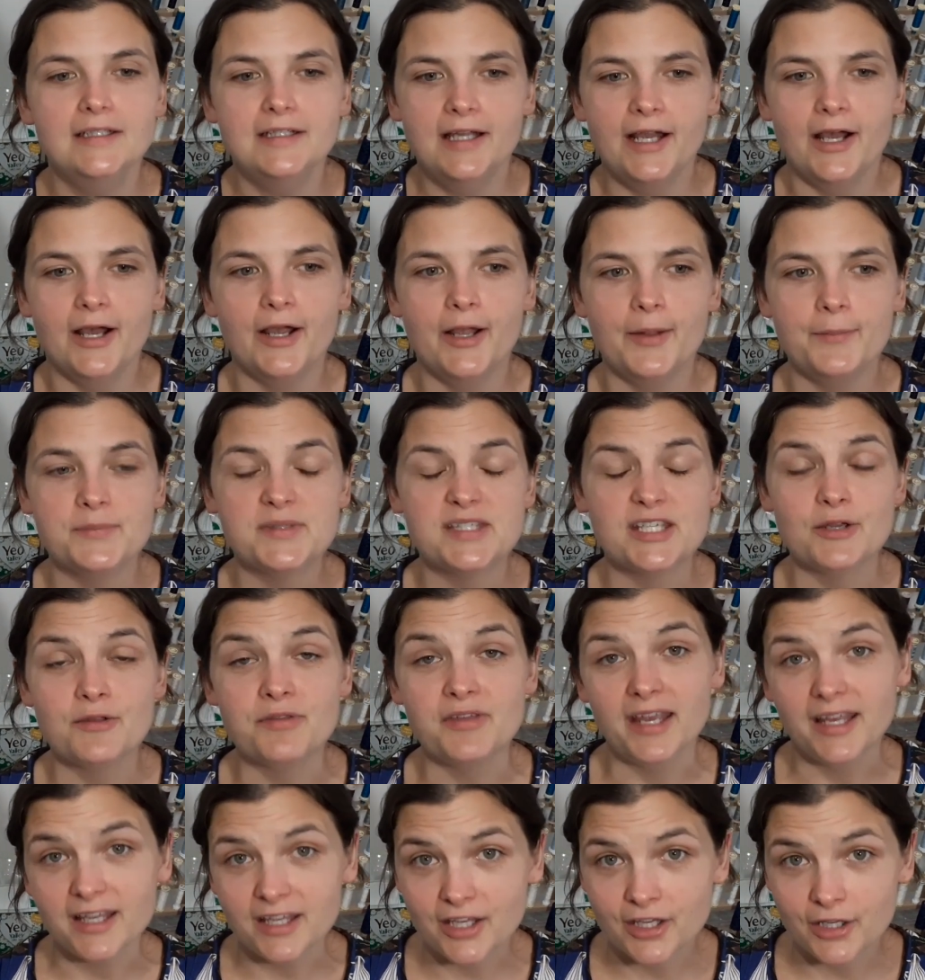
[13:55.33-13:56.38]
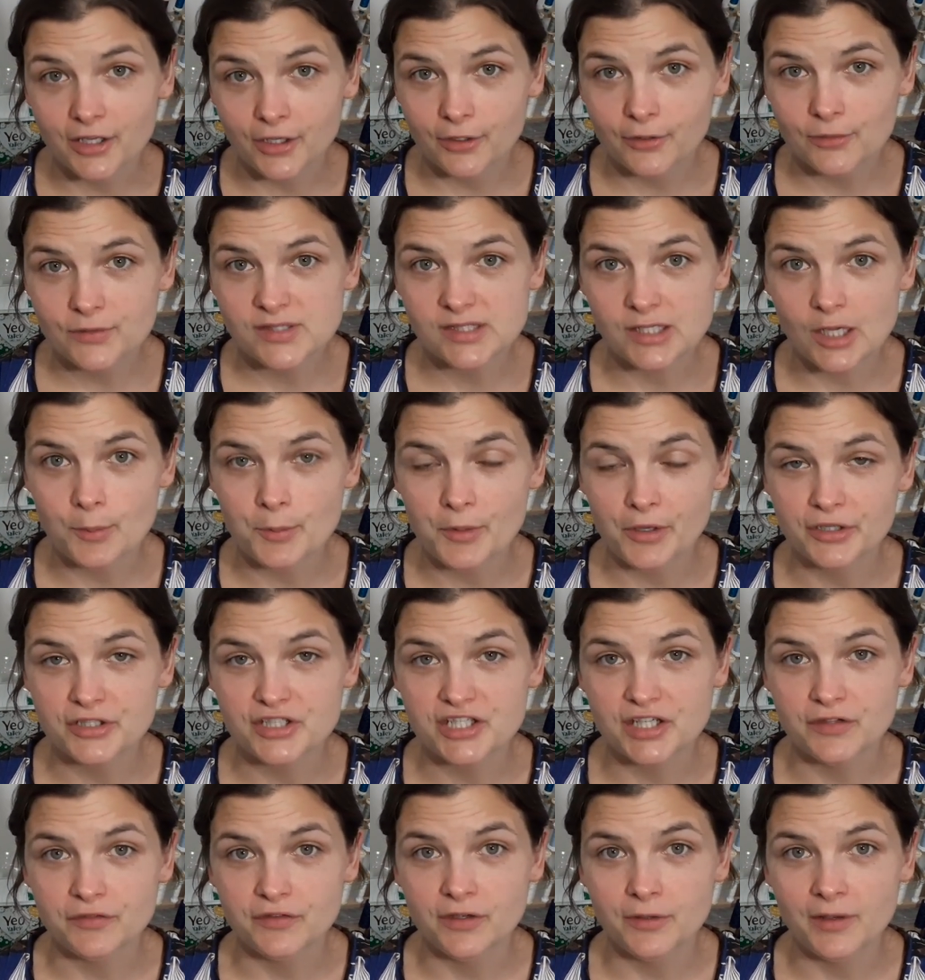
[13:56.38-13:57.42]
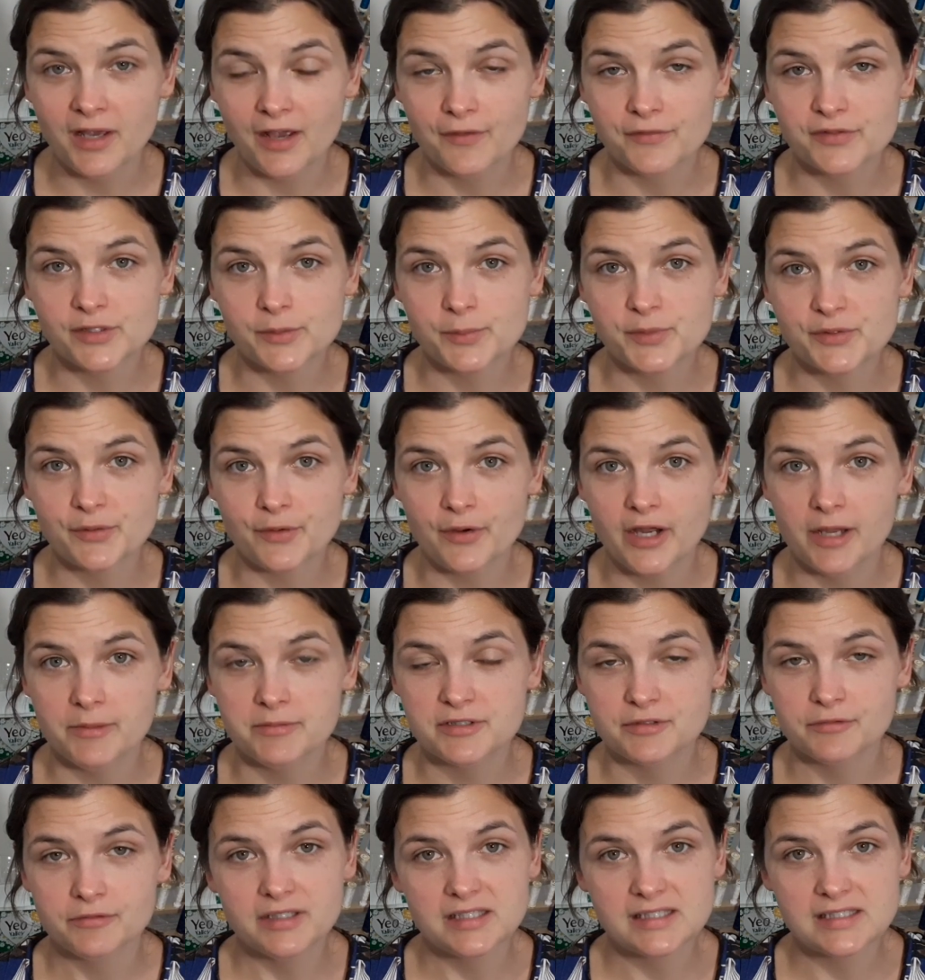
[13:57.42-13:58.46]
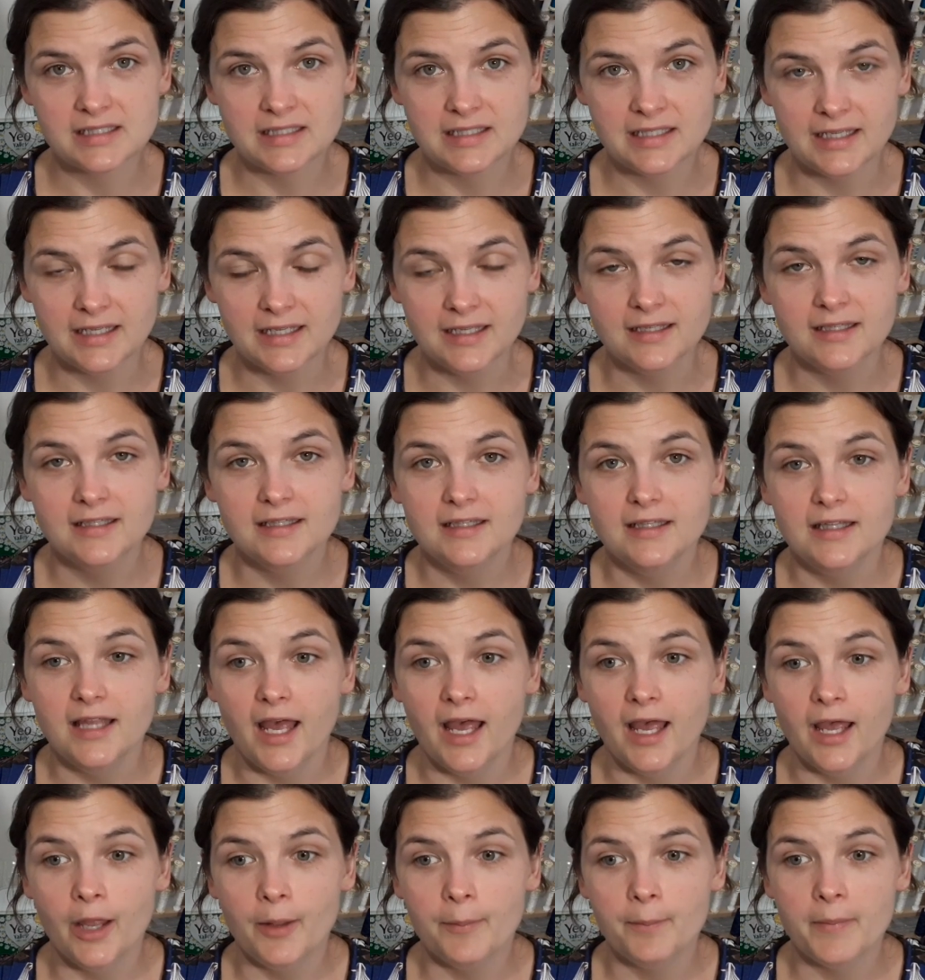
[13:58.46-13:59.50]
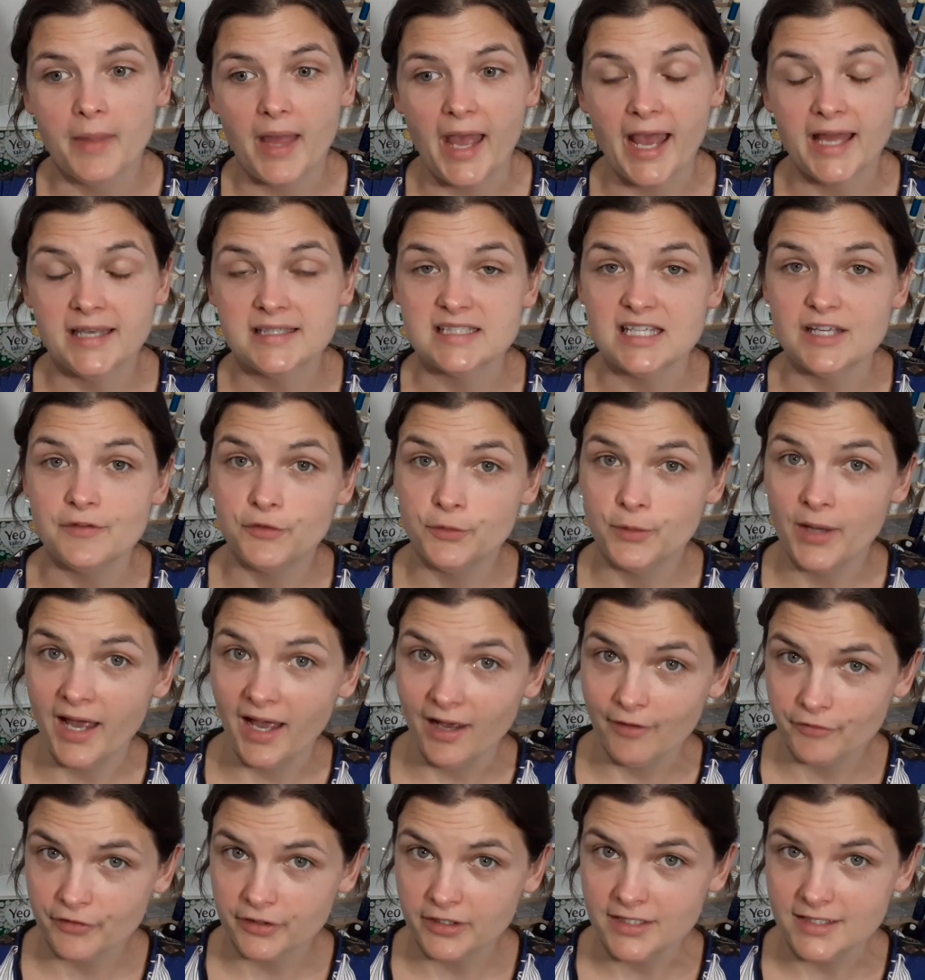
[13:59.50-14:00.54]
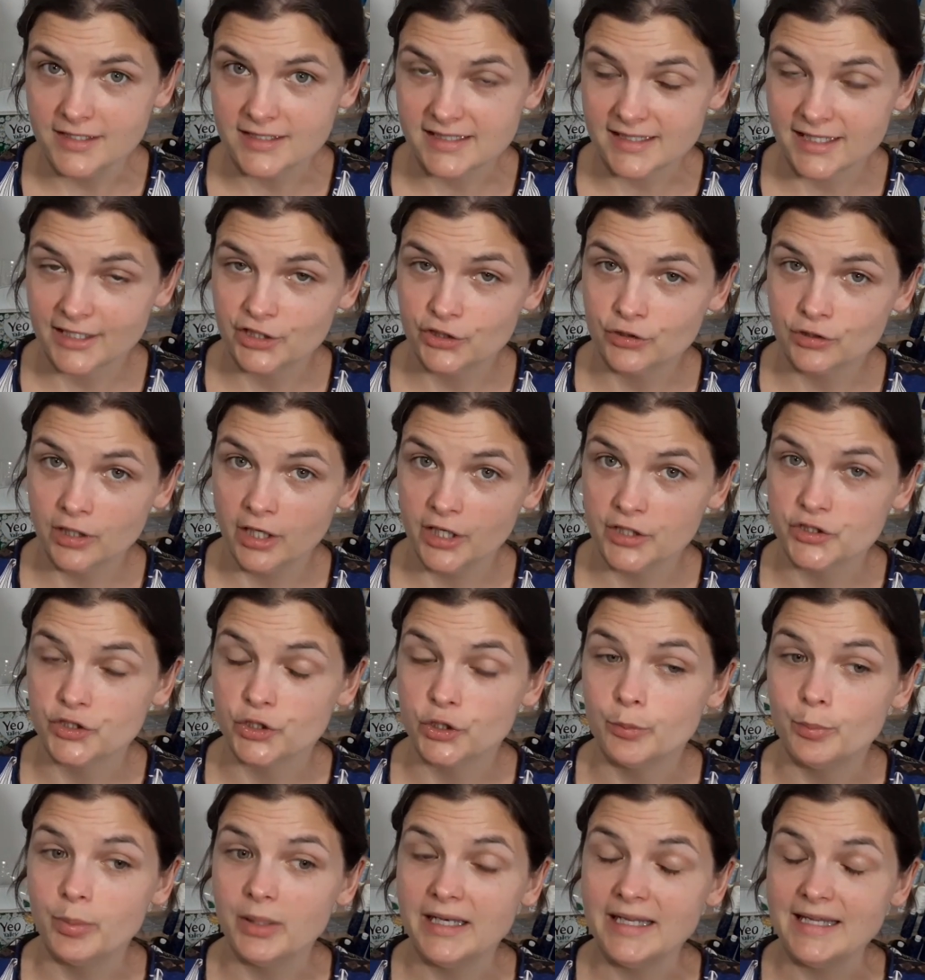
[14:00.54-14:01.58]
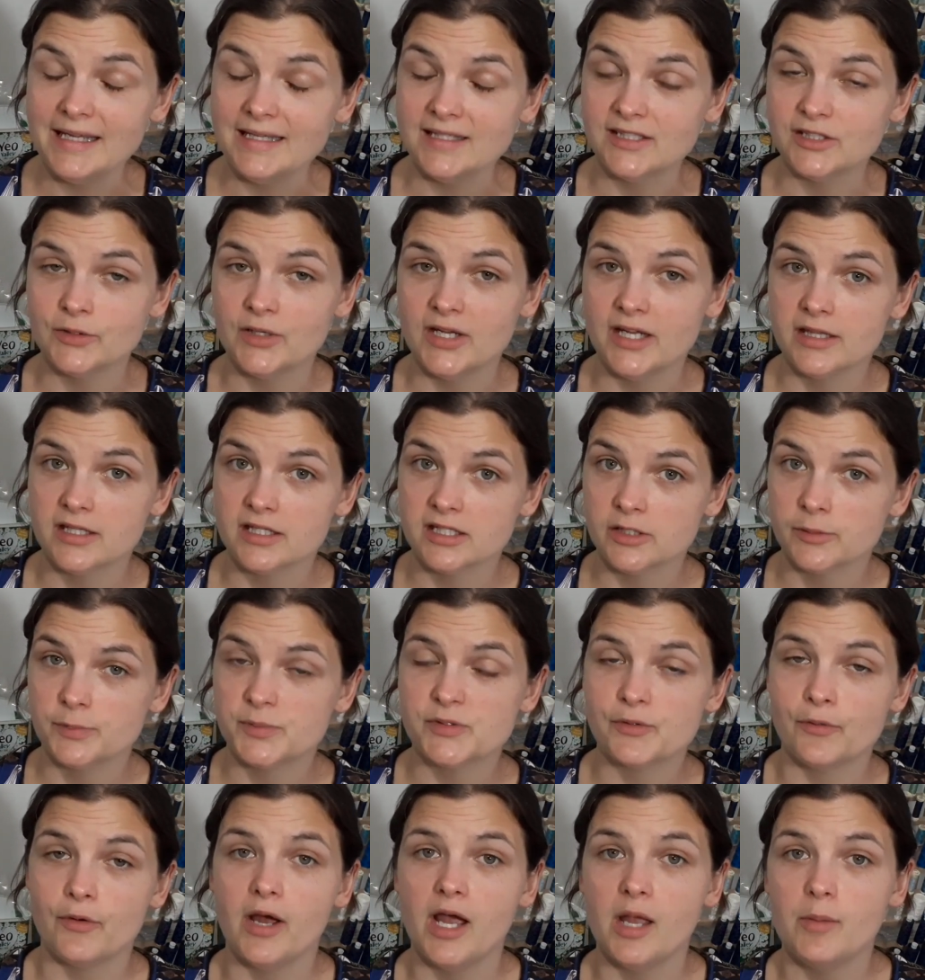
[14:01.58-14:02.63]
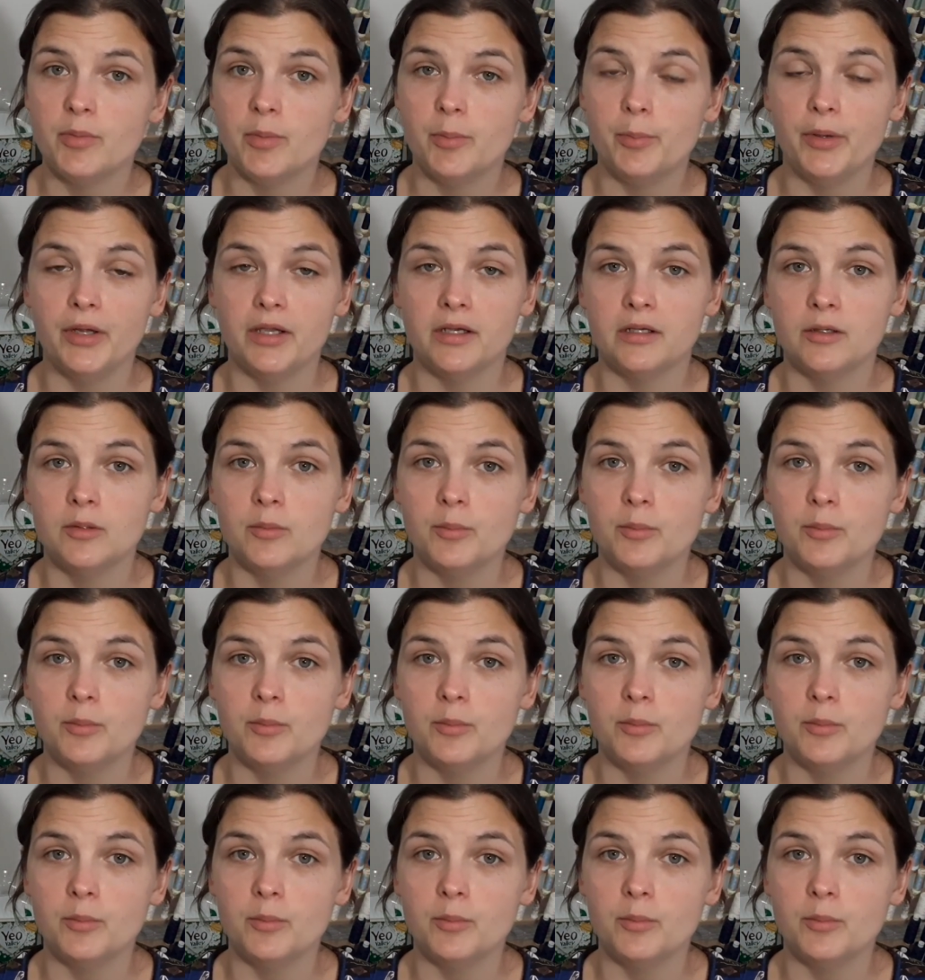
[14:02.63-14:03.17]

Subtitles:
So thank you so much if you have subscribed recently, and if you haven't and you'd like to, please do hit the subscribe button